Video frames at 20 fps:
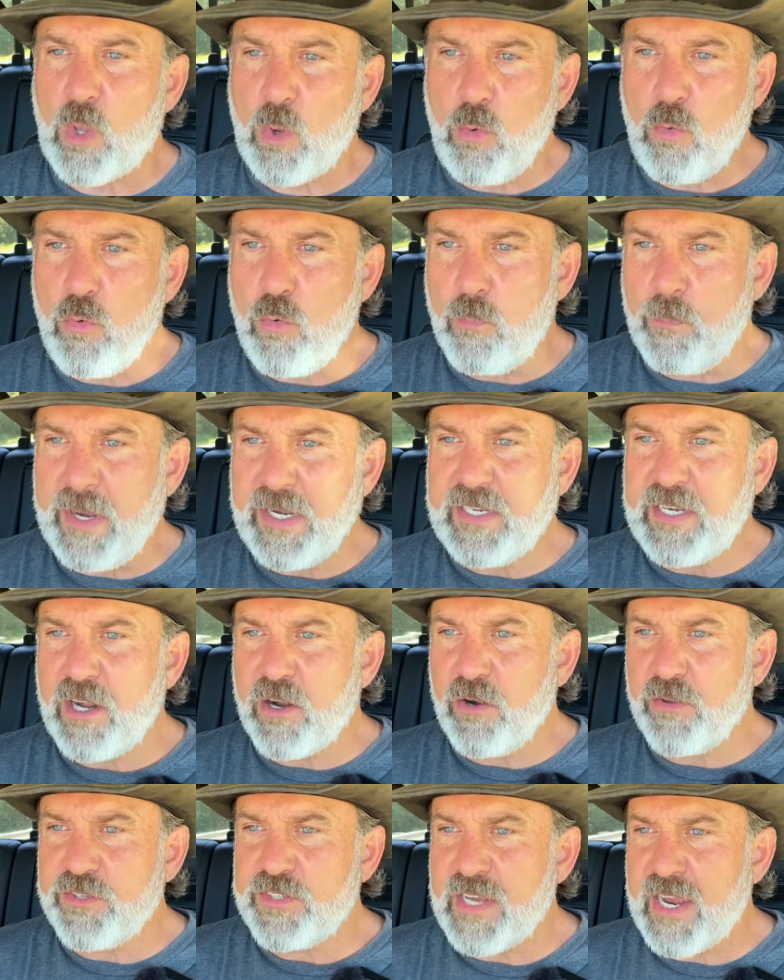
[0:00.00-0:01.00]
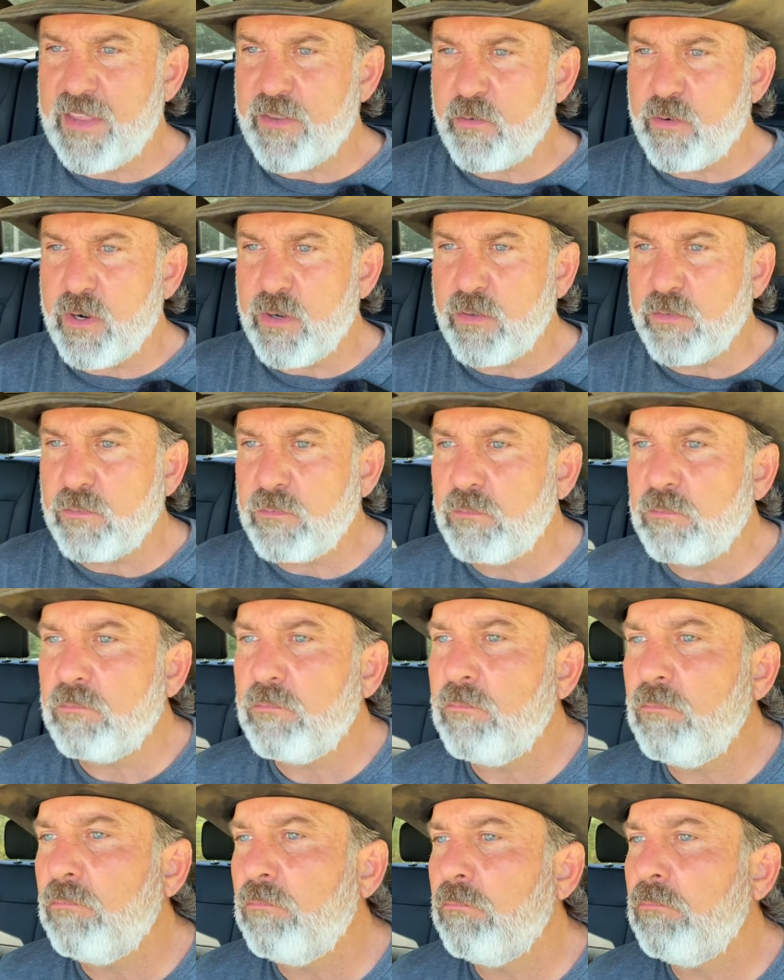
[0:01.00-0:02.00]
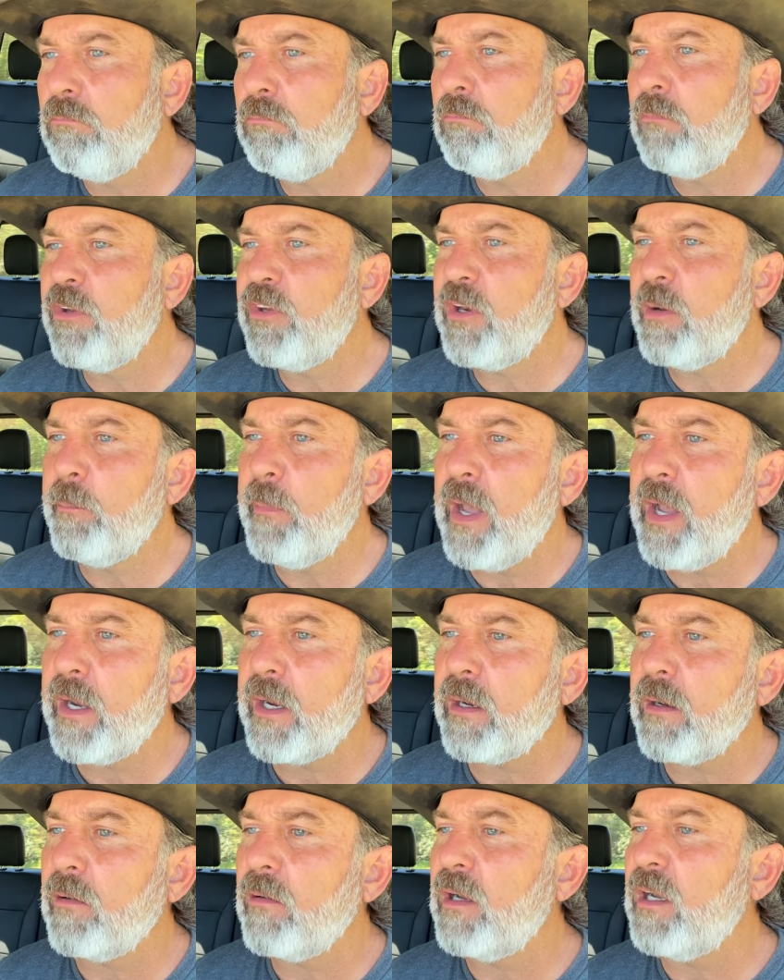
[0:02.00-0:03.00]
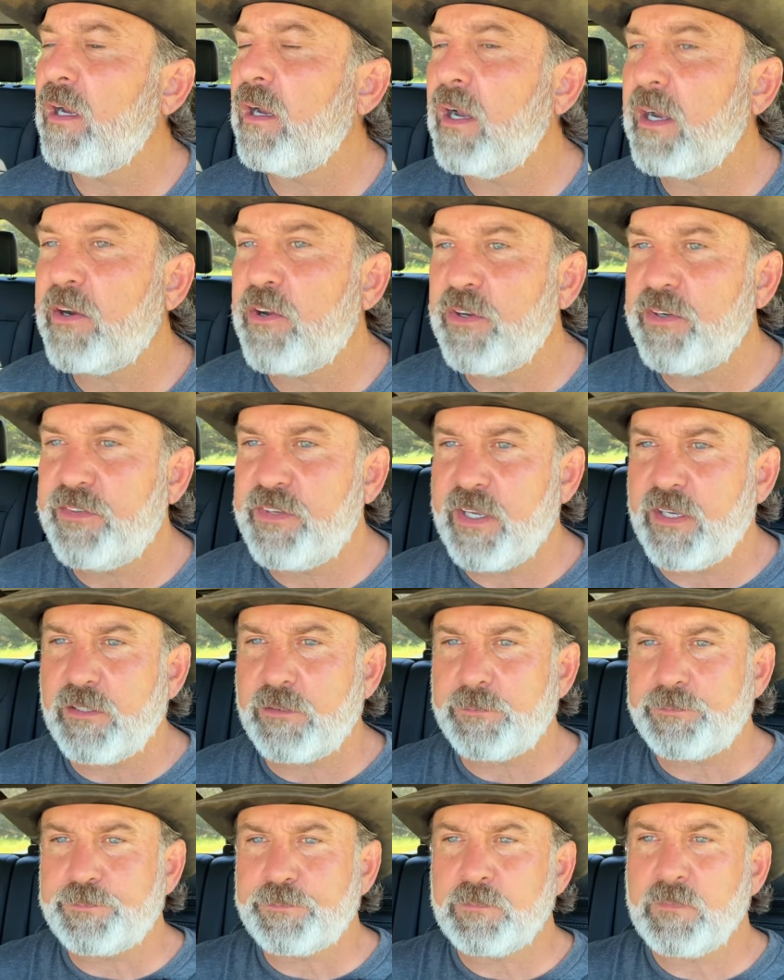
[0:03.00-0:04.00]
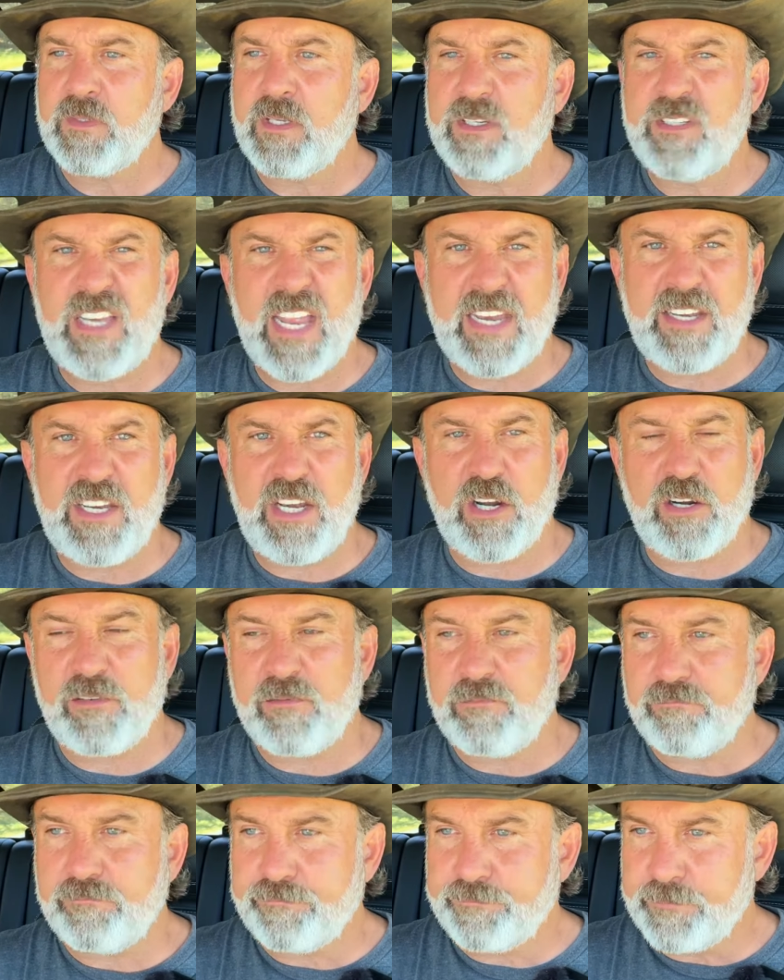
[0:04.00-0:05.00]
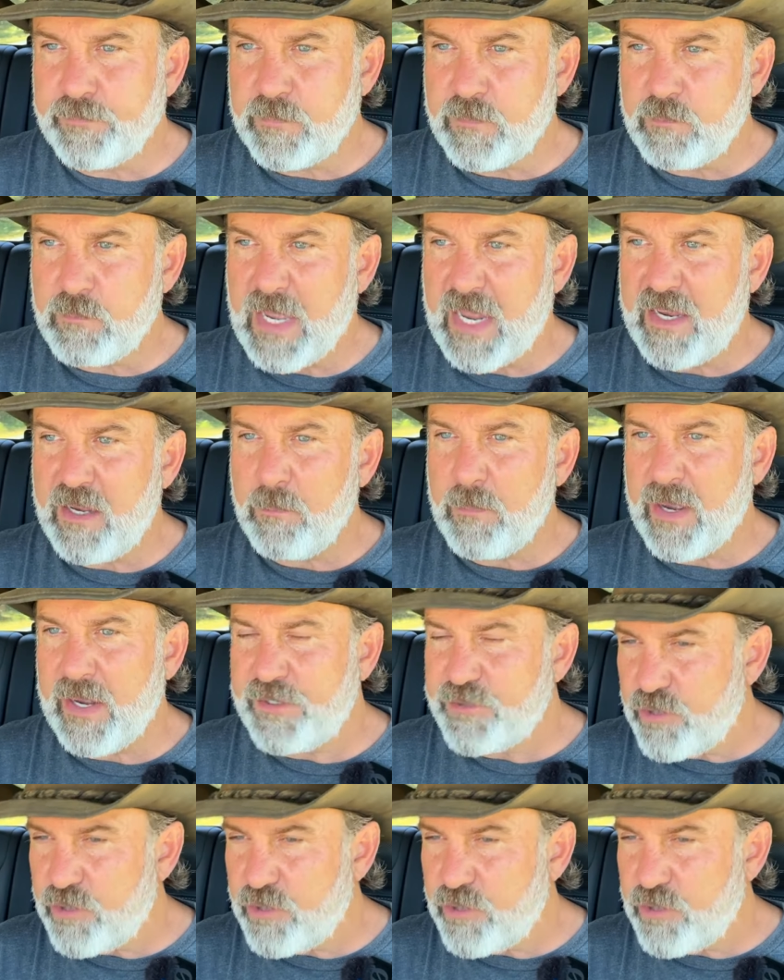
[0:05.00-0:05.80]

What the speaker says: Ooh, big deer on the side of the road. Is it a buck? I couldn't tell. Dead deer. Got hit by a